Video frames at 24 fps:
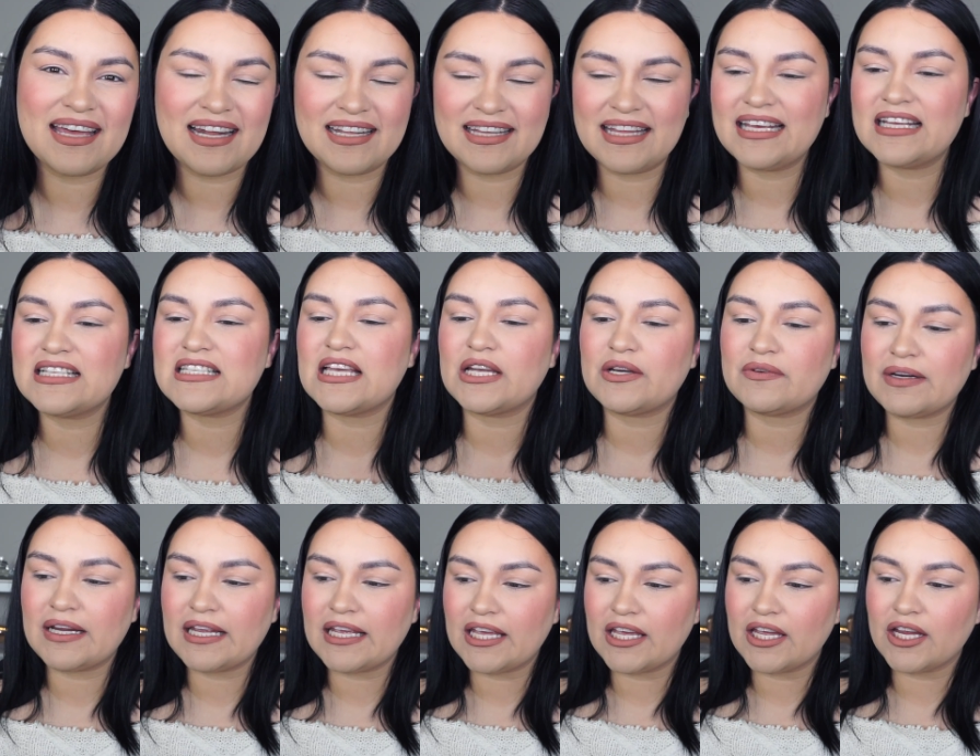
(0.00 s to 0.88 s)
I think it's like
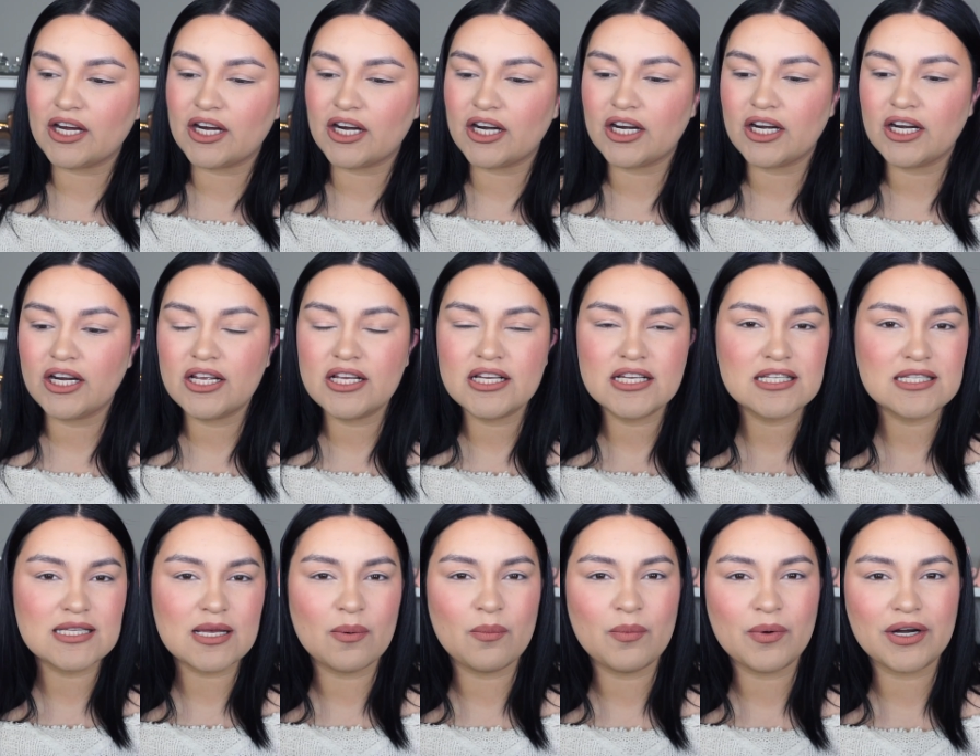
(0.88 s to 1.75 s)
right here
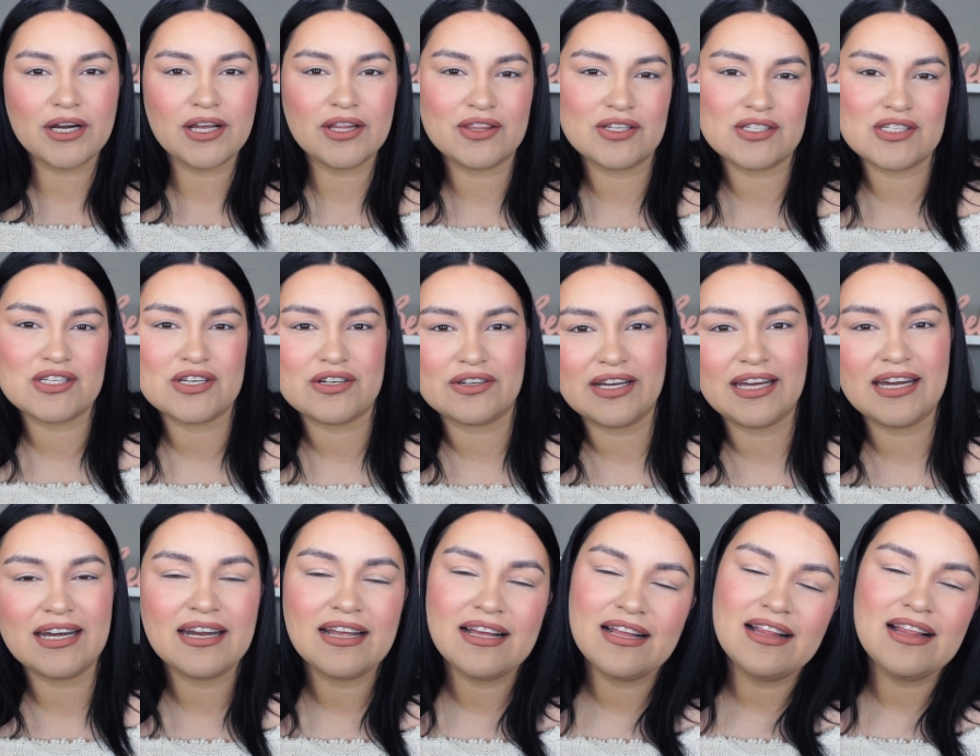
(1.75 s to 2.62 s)
somewhere in the
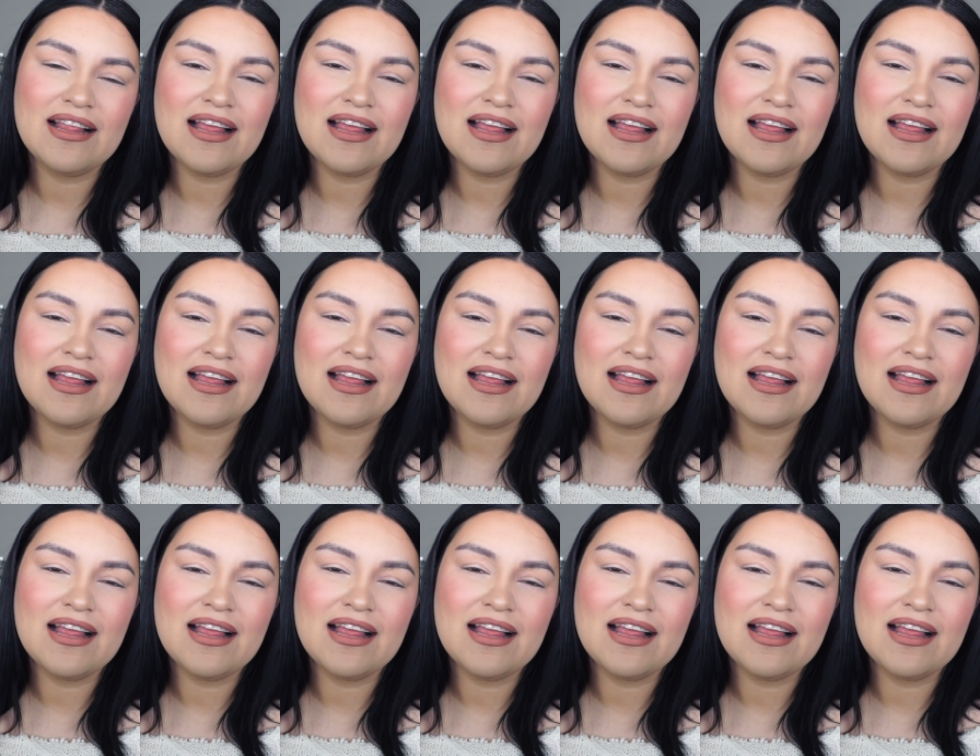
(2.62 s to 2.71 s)
screen.